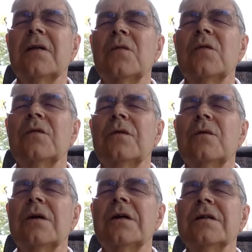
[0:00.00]
then move your
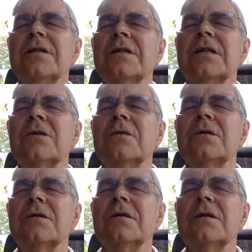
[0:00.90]
awareness down
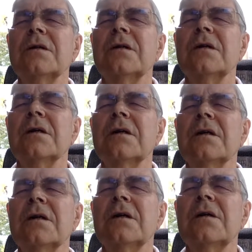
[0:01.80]
to the
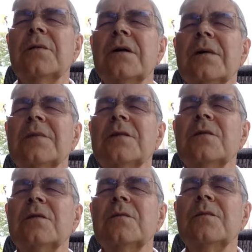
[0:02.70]
upper
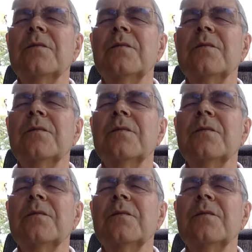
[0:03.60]
abdomen,